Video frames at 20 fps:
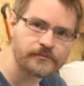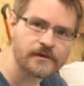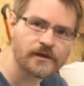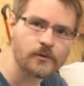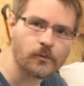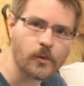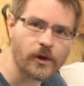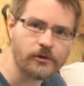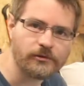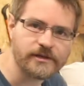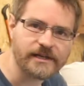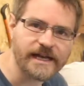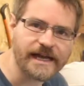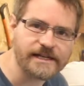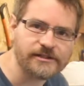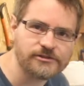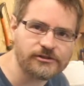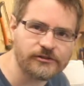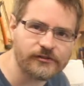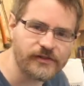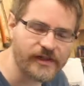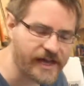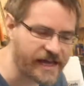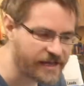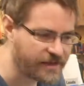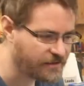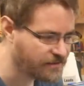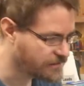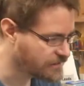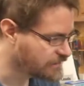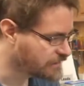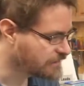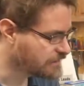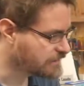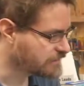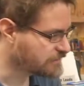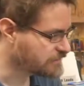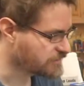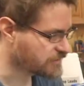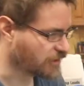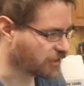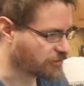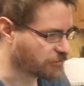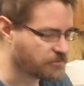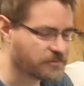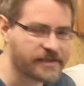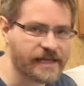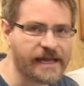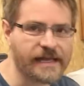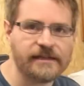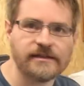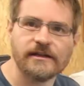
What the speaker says: welded edge on there. So yeah,